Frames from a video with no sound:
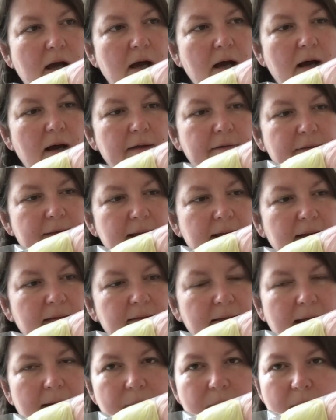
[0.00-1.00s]
I think
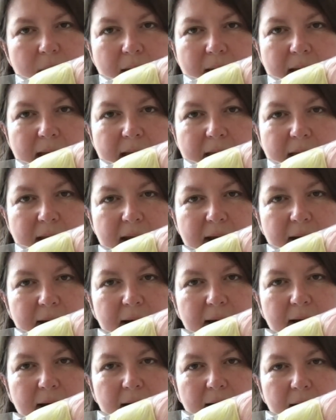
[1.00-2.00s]
that may
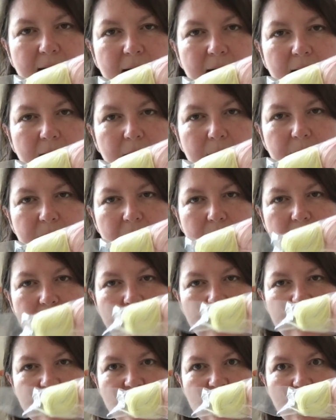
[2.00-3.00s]
be
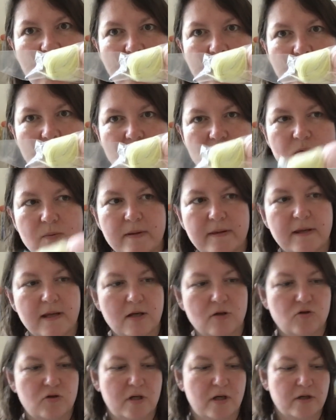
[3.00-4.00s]
about to change with the
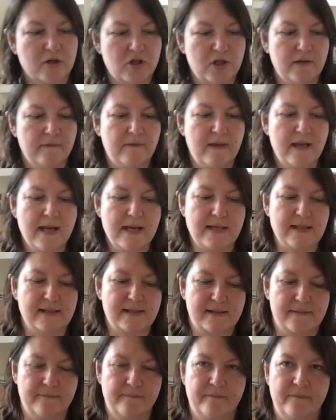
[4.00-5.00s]
introduction of
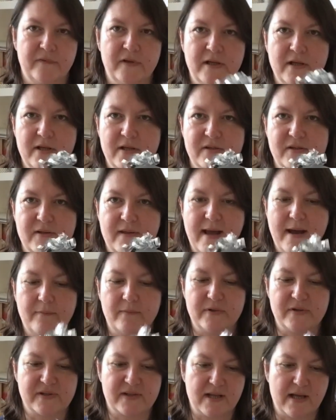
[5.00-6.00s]
these. So that
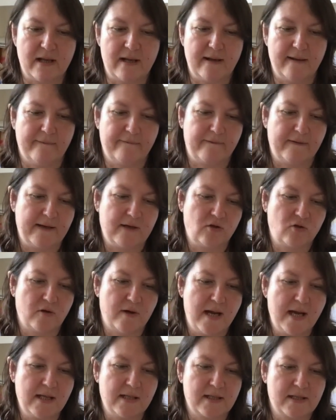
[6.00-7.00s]
was a lovely
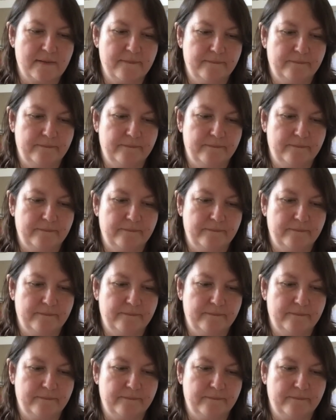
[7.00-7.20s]
treat.